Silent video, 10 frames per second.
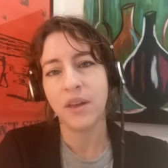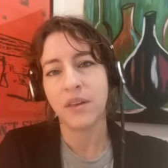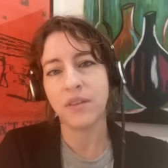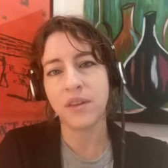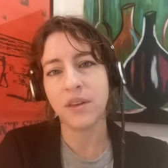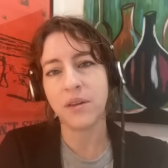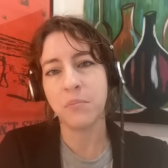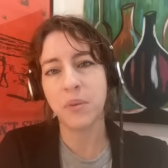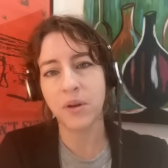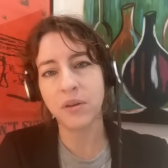the
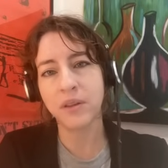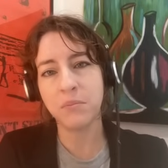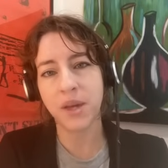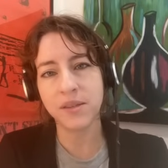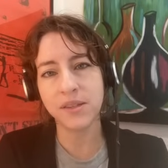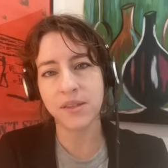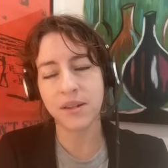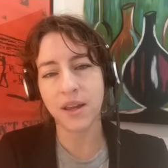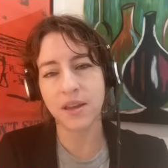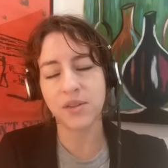Marilyn Manson
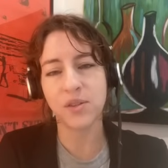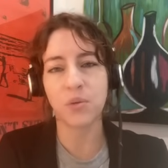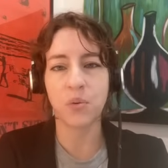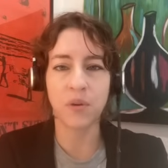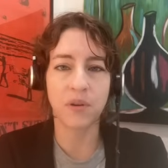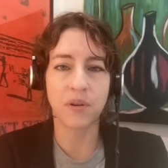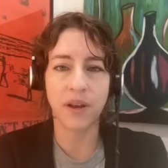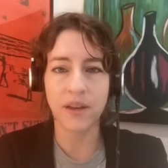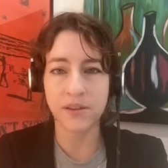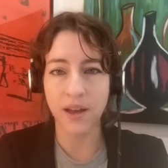case, or
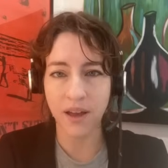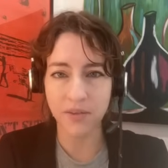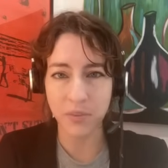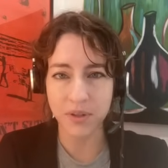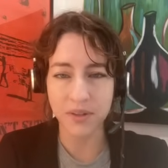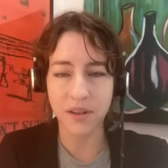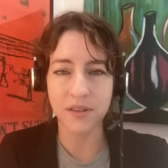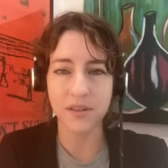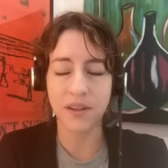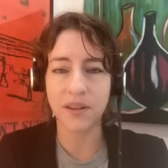as I've been
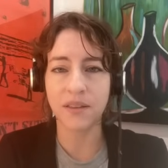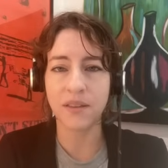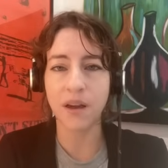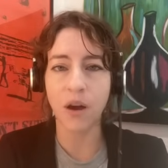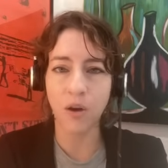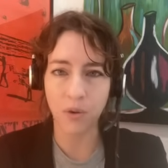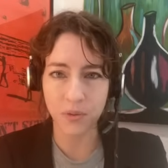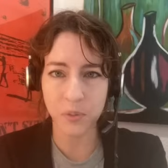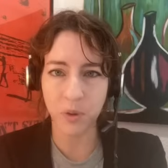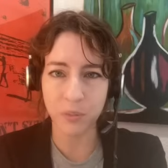discussing it, the
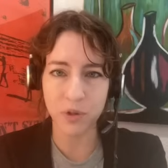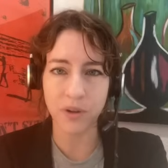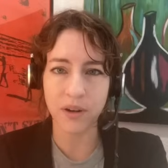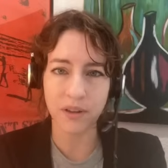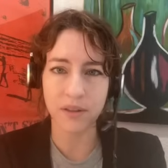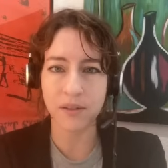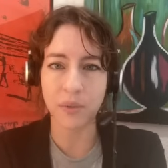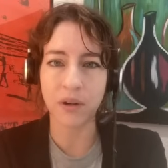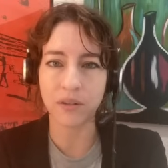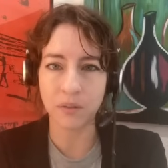hoax perpetrated against
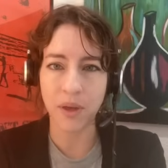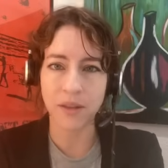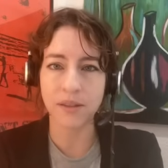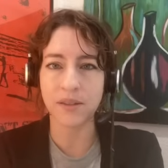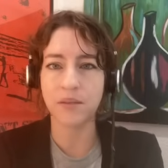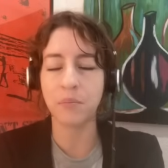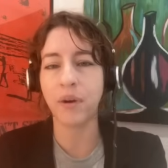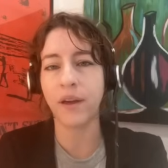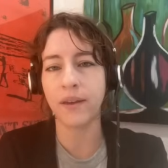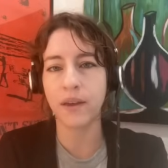Marilyn Manson
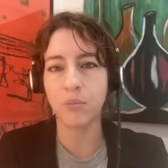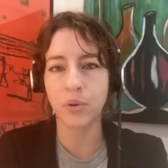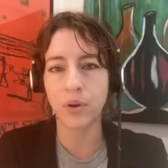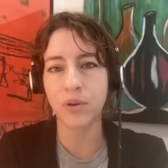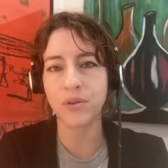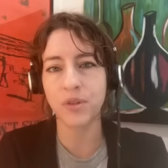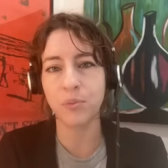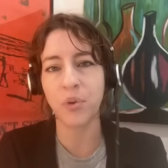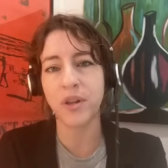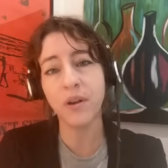by Amber Heard
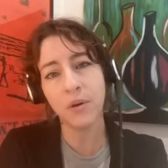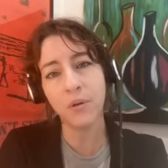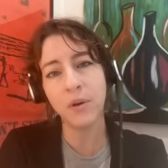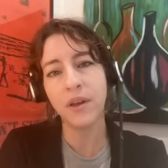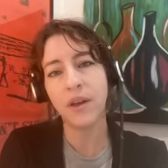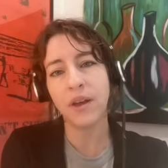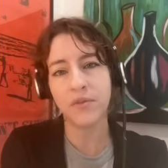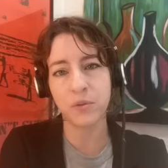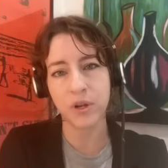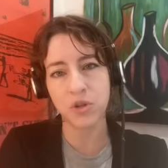2.0,
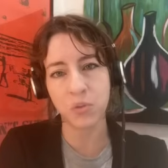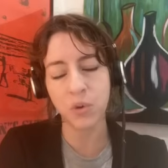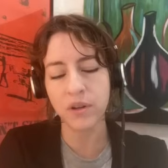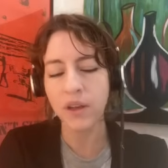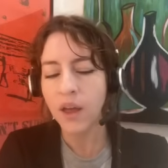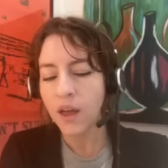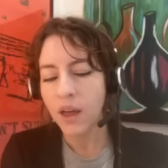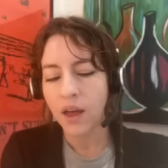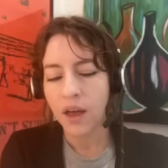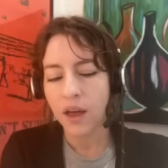Evan Rachel Wood.
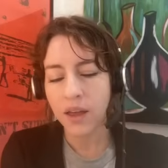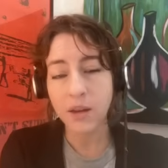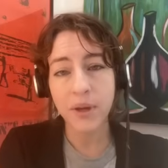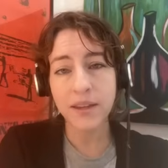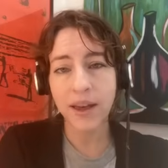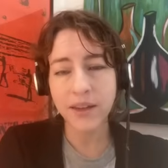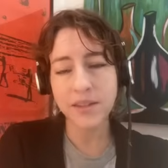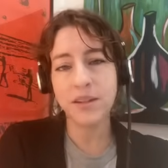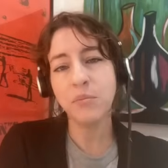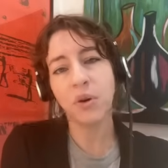Anyway, Kat
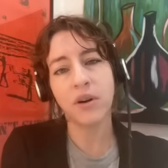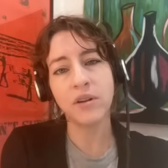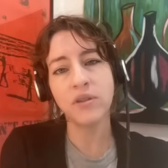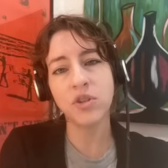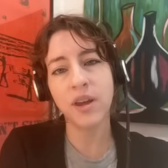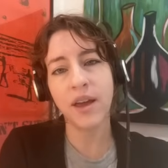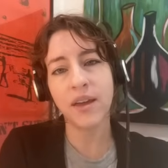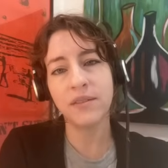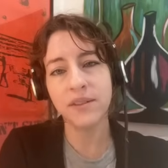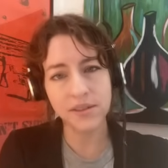Tenbarge
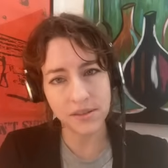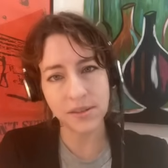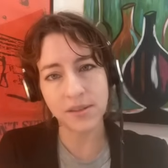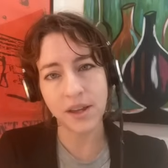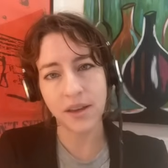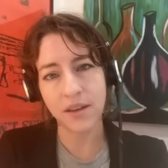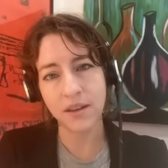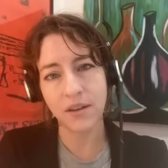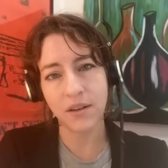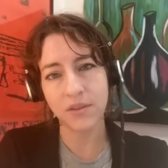had this to say
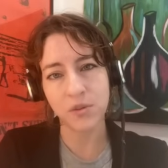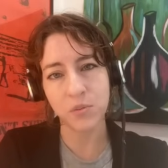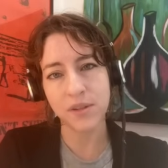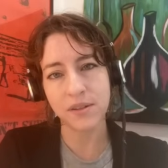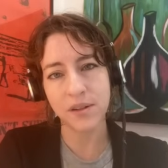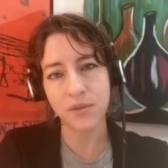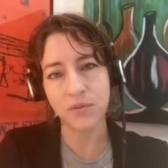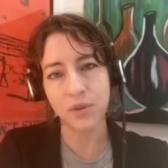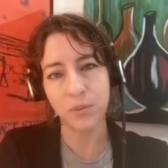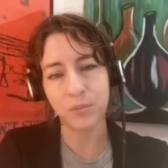on this recent
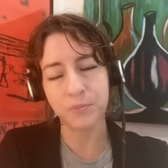interview.